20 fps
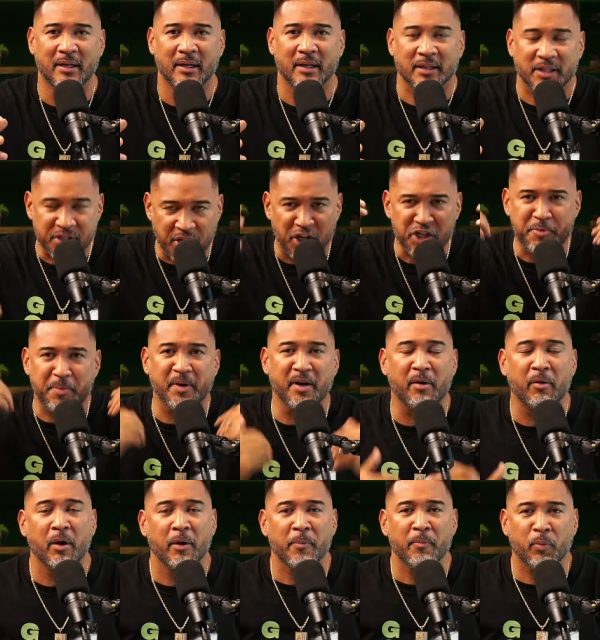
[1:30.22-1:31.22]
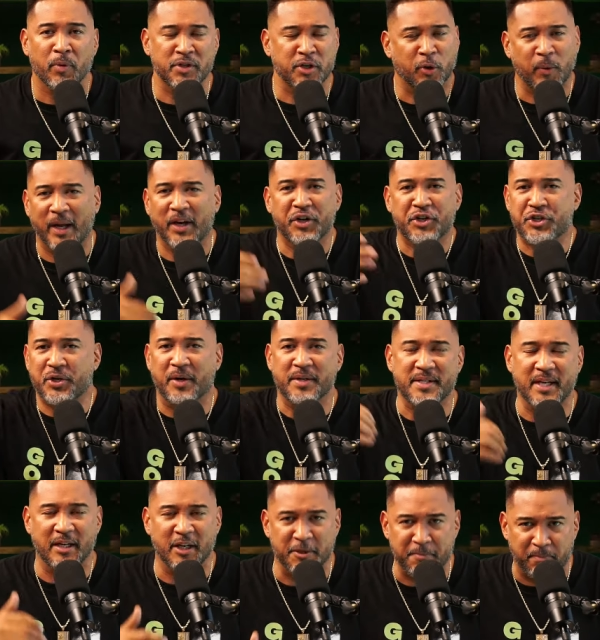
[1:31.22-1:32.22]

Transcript: This entrepreneur was a great insurance agent.